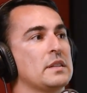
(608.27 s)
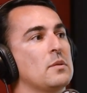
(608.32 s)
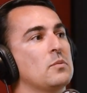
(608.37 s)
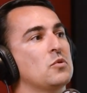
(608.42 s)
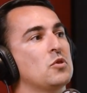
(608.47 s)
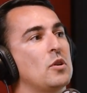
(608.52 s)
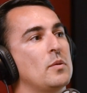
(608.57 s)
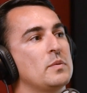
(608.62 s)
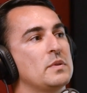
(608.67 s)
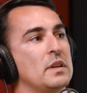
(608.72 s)

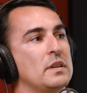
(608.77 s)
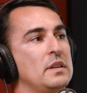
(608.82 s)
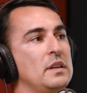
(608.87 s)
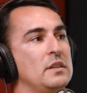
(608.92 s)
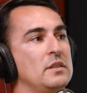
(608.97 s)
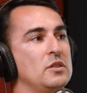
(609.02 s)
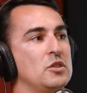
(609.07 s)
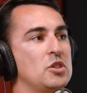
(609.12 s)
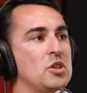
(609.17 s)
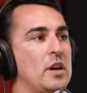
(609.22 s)
sometimes they
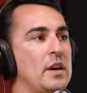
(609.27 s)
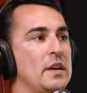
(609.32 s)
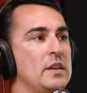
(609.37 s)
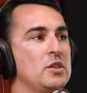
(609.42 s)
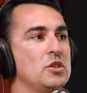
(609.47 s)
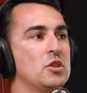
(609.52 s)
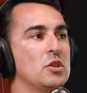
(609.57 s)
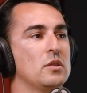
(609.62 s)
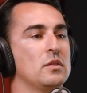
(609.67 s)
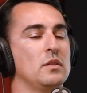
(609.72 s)
need to
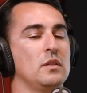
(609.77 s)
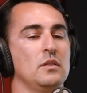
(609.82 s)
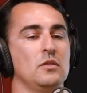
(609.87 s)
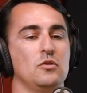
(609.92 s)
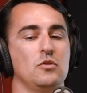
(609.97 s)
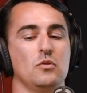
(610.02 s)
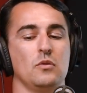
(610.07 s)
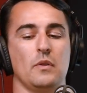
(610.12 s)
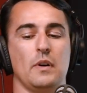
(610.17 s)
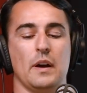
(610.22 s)
change it
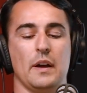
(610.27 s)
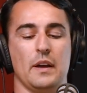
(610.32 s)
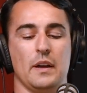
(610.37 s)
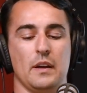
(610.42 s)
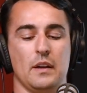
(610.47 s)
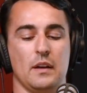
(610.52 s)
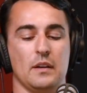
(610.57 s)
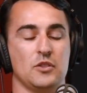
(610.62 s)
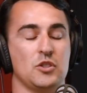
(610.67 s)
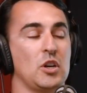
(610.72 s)
into
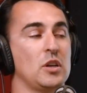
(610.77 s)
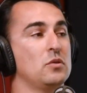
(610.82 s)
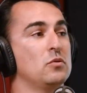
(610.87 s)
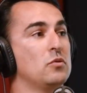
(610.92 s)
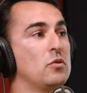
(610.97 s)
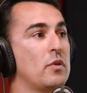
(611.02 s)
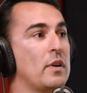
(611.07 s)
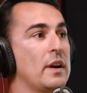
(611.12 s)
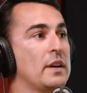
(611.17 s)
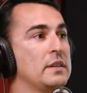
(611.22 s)
a
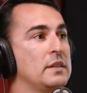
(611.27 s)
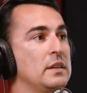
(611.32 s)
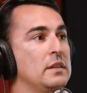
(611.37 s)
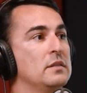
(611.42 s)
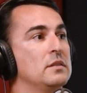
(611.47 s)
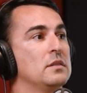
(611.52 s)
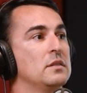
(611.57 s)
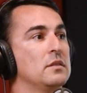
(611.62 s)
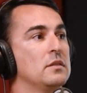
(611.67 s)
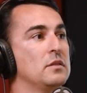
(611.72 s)
channel grate
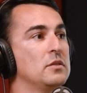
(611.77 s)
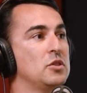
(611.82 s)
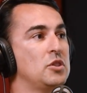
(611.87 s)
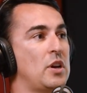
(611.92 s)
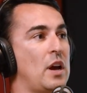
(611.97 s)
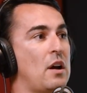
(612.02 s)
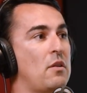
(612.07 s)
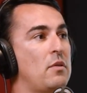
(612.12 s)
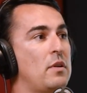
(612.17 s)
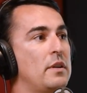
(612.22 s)
into the
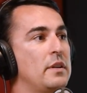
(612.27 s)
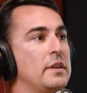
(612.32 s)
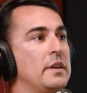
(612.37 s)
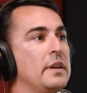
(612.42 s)
shower.